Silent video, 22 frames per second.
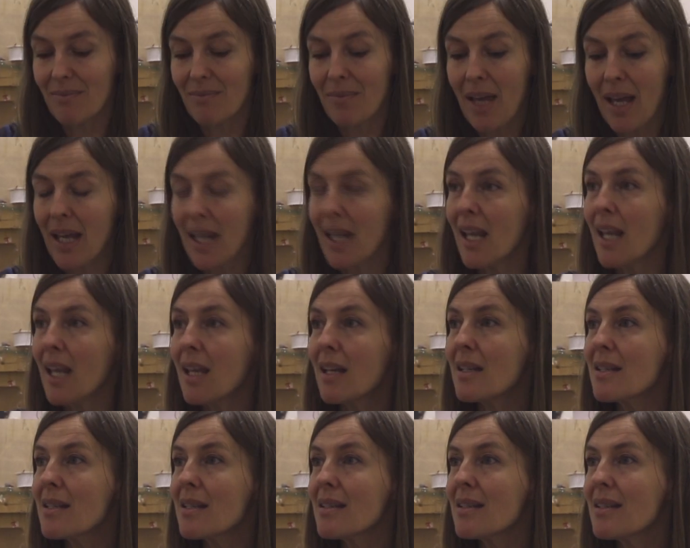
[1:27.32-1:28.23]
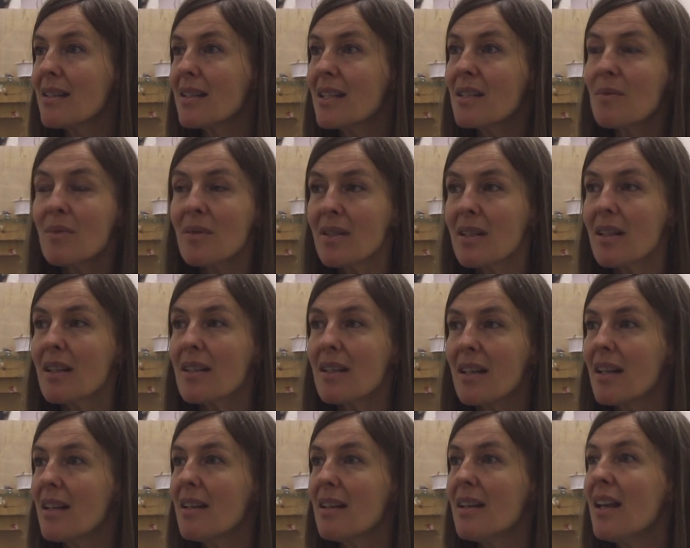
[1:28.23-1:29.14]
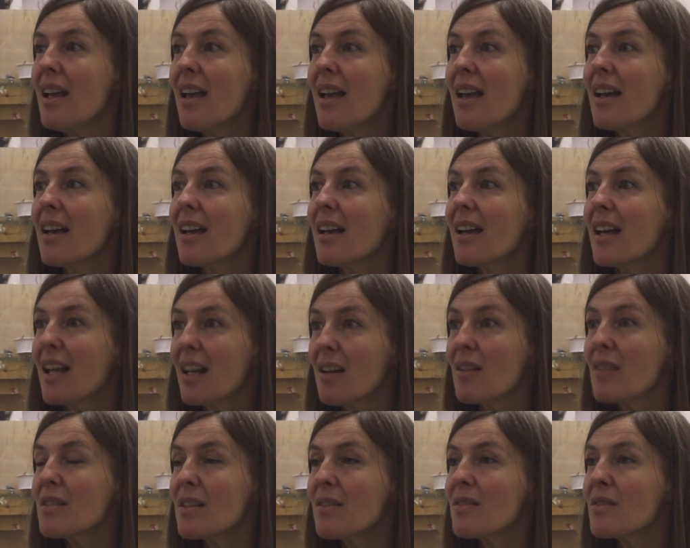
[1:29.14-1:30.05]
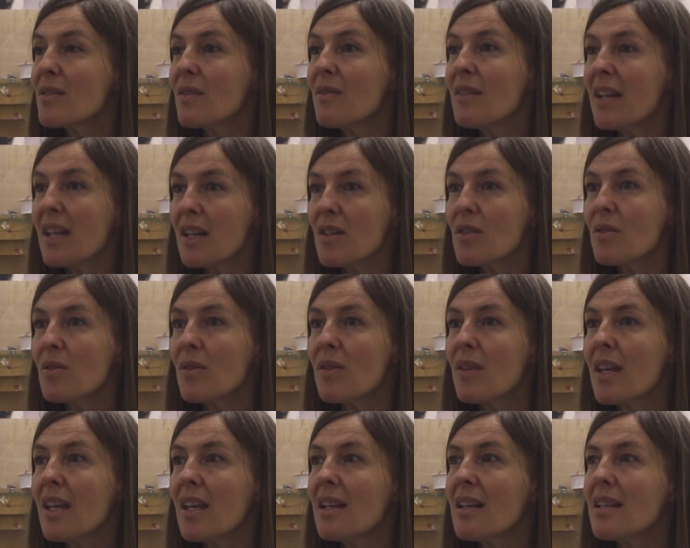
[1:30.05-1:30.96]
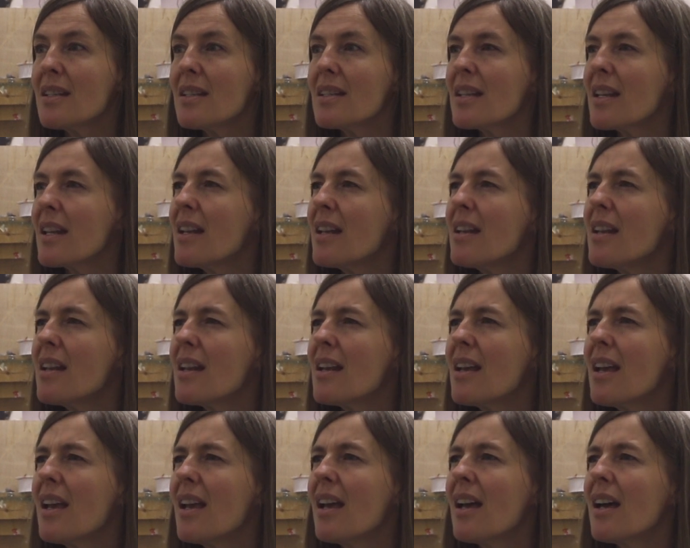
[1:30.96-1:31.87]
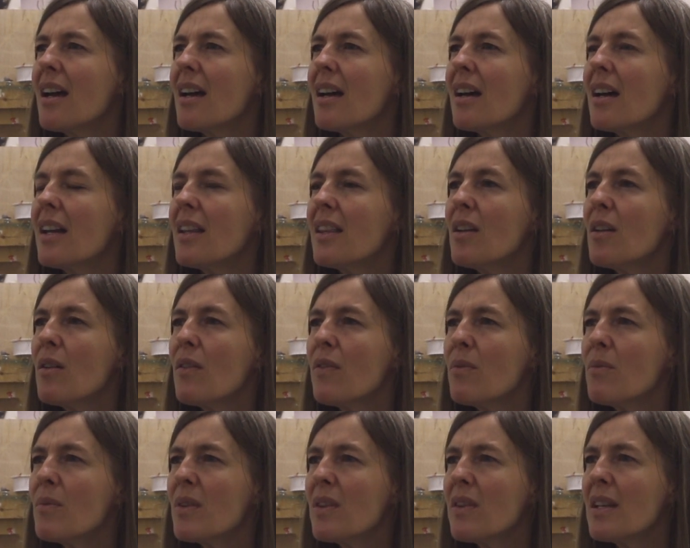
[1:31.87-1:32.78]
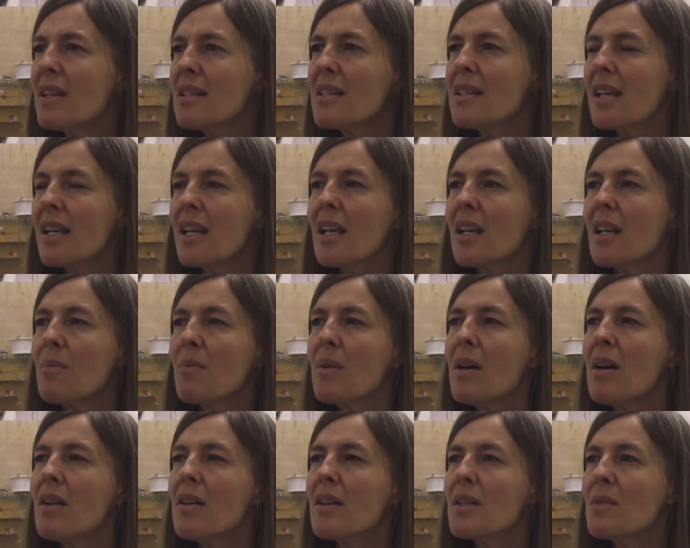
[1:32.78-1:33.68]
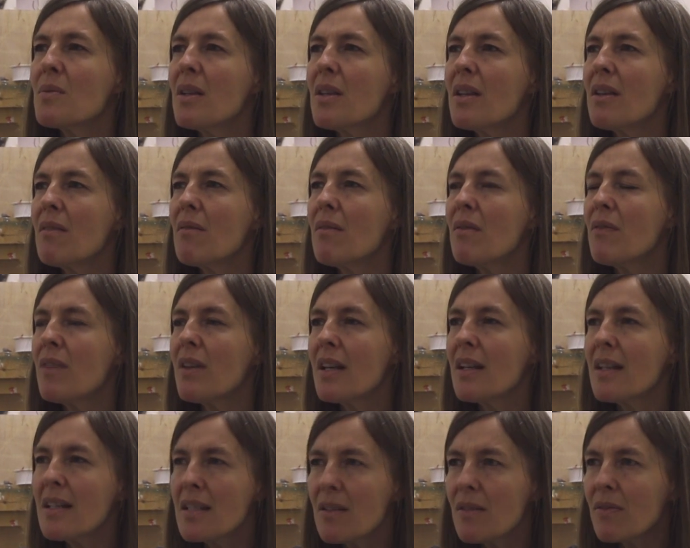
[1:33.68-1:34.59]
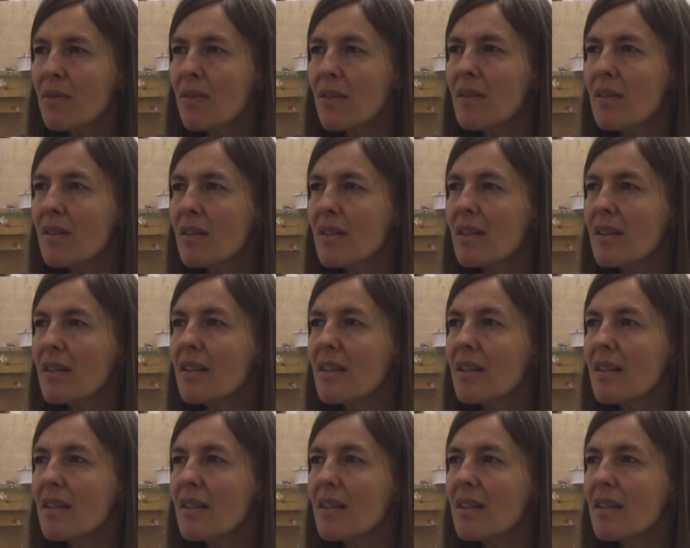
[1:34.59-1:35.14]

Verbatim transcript: packets, and lots of sort of natural things. And I think often when things are taken apart as well, they reveal a different